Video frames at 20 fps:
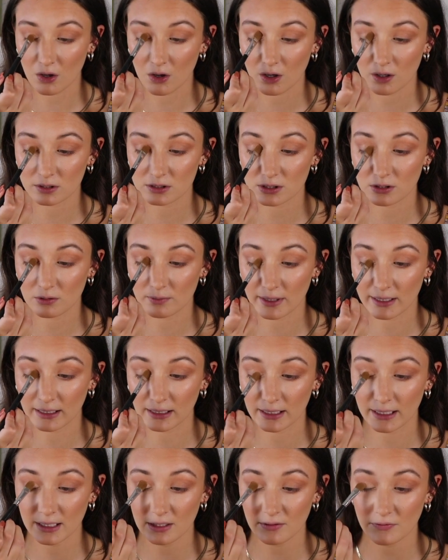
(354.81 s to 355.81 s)
onto my
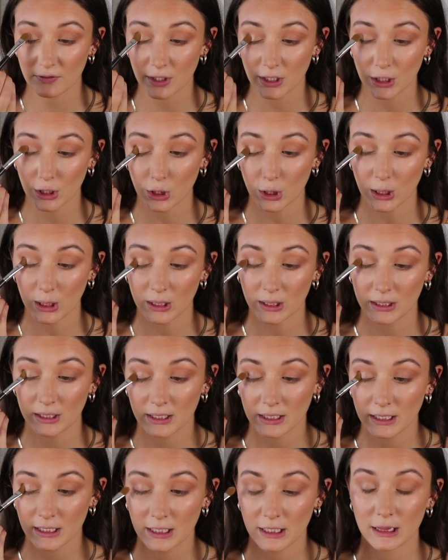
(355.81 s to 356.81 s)
lid for a little
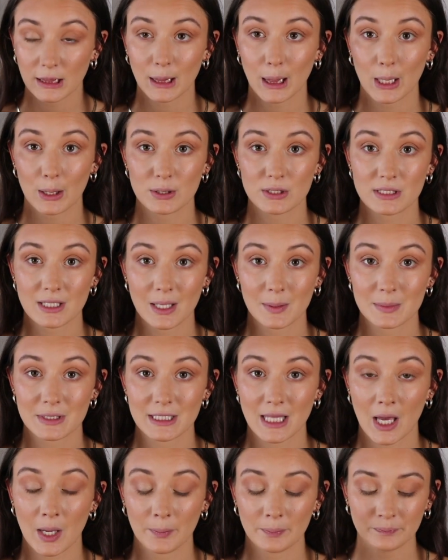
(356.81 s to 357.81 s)
something
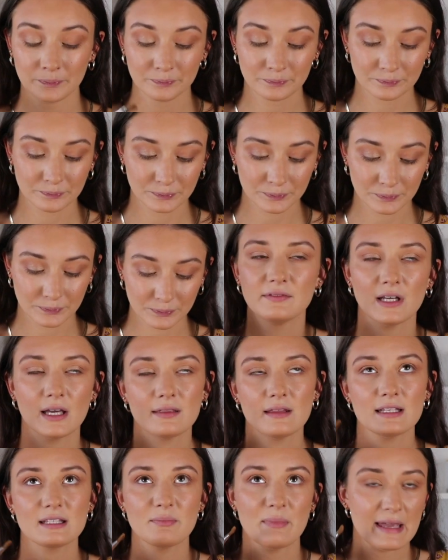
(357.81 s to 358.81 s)
something. I've
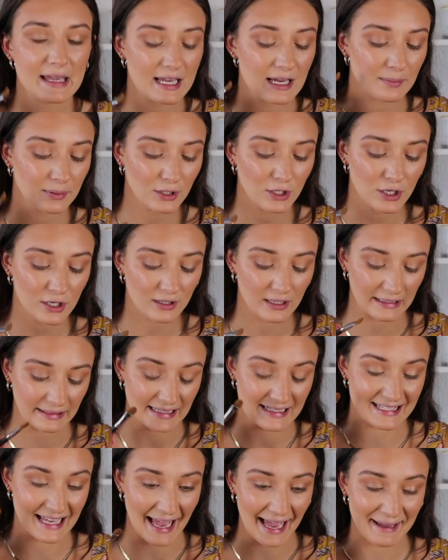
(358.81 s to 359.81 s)
done this makeup look, like
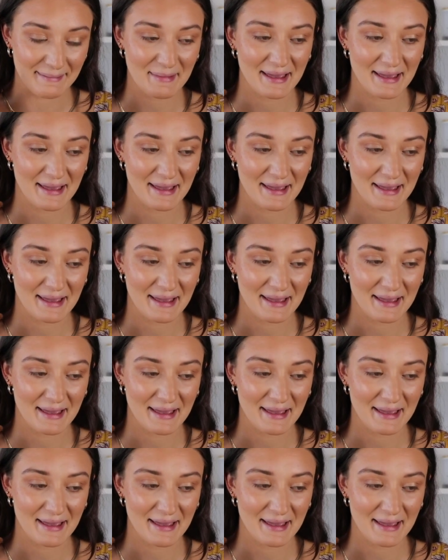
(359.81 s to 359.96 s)
this eye